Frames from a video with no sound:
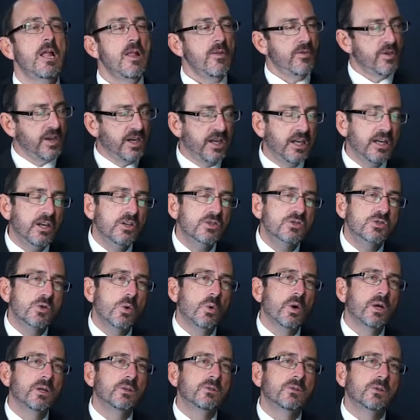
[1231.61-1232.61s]
that he's
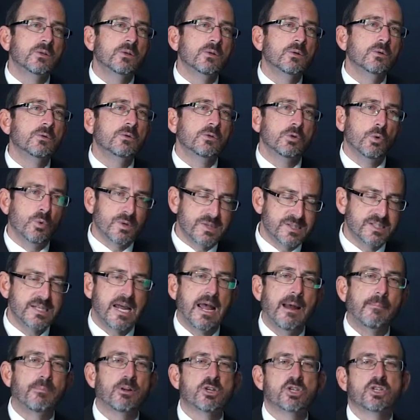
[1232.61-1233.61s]
going to, to
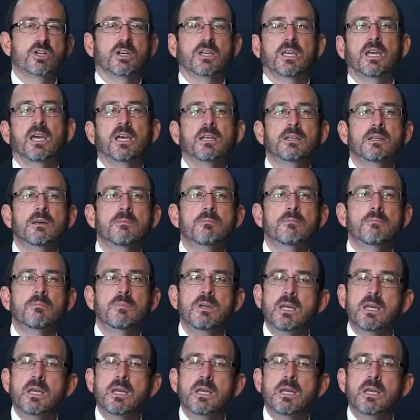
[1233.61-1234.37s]
establish a kingdom.